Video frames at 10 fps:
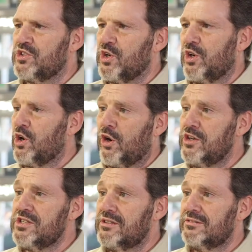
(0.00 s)
to start a cart
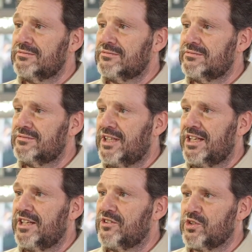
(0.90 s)

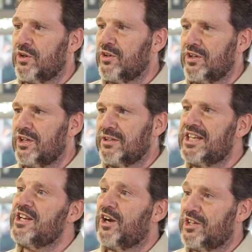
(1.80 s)
and he started a little
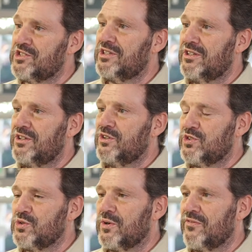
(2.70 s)
kiosk
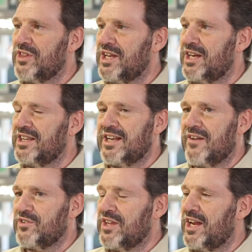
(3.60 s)
sort of thing. And then
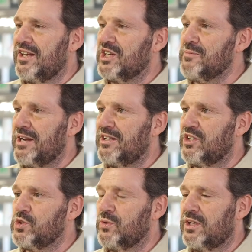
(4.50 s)
after that, it expanded
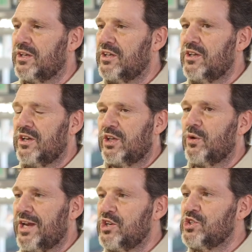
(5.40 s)
into a, a
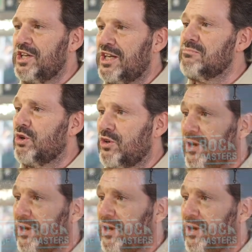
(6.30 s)
location in Bird